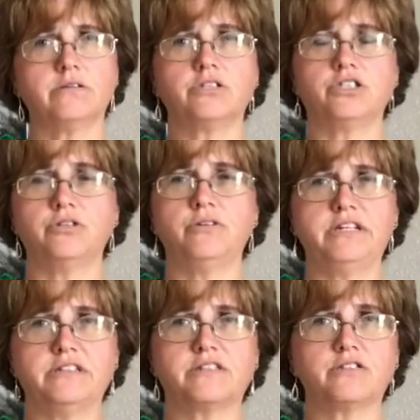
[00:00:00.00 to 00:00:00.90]

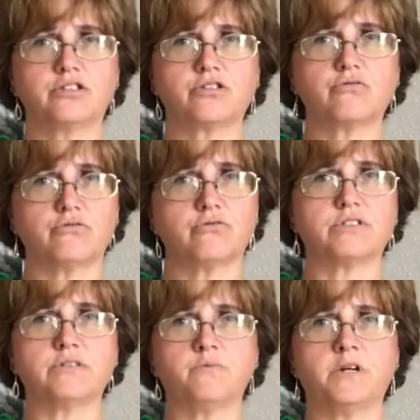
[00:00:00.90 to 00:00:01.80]
Shootings in
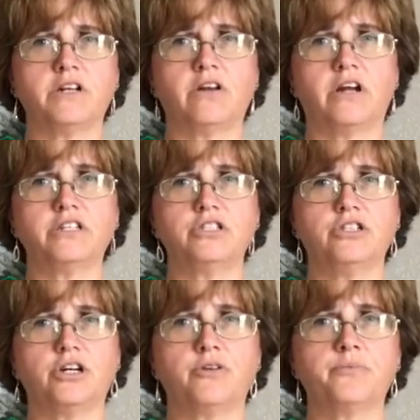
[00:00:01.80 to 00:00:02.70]
schools and whatnot, you
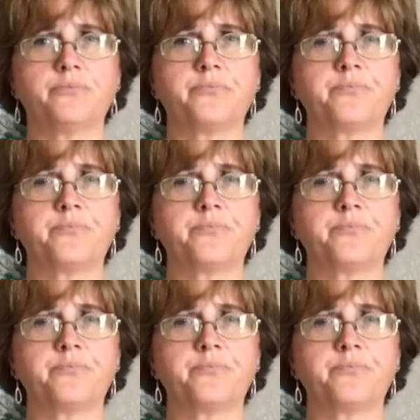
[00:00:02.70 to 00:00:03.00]
know.